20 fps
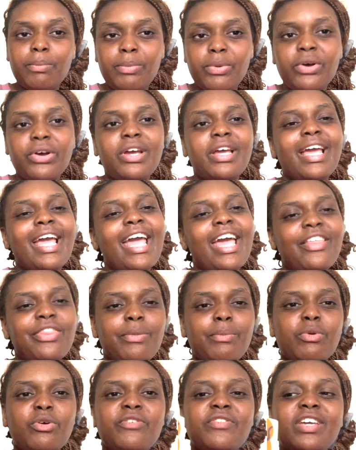book and the
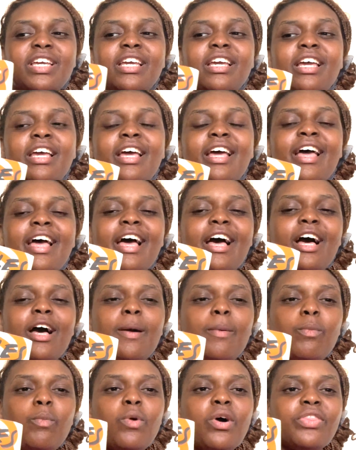movie,
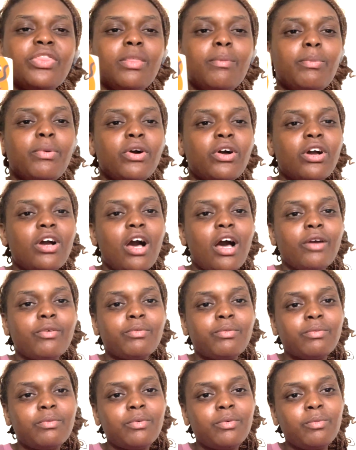what the
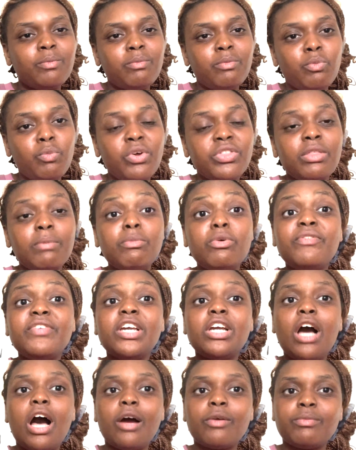movie
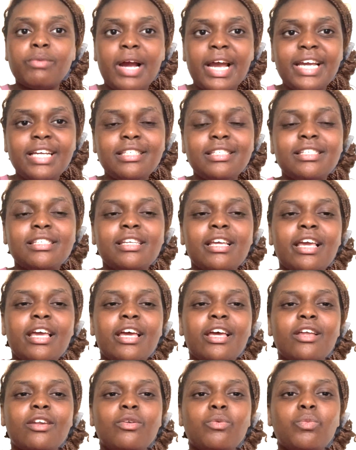got right,
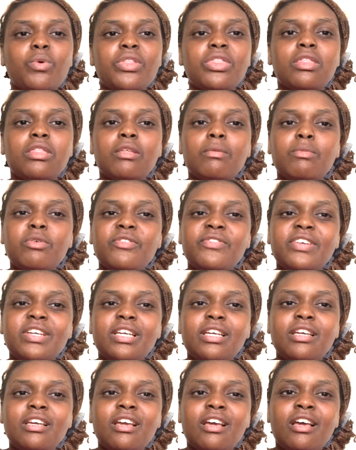and what the movie
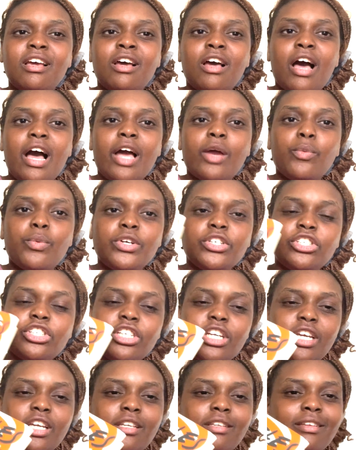I wish
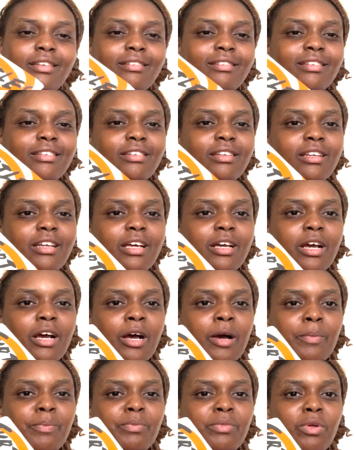it
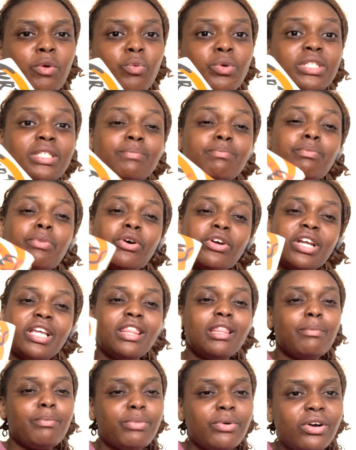was put in
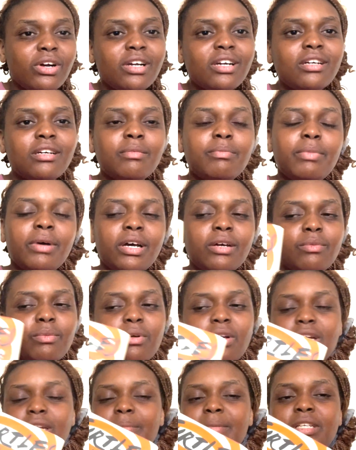the book. But we're
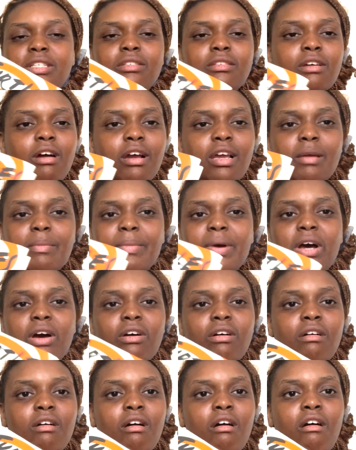going to be talking about
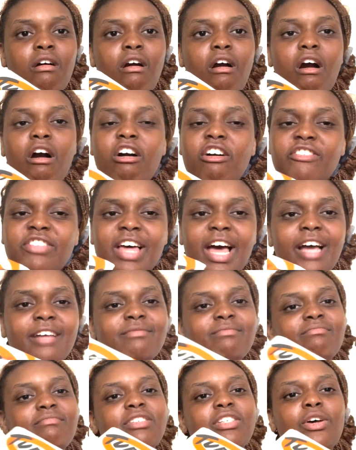all of that.
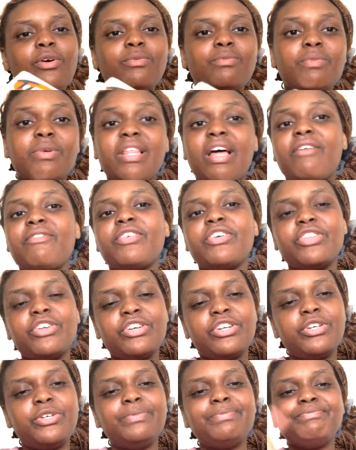So without further
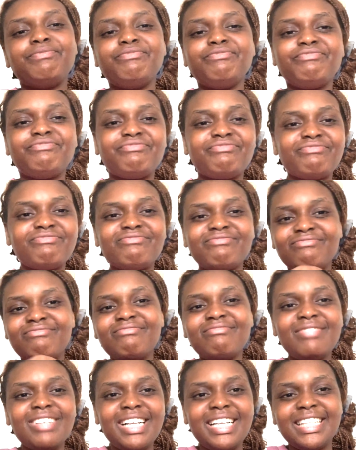ado,
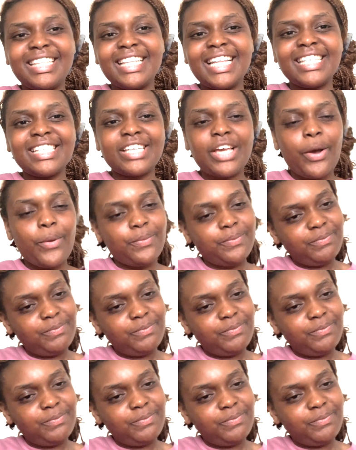let's go.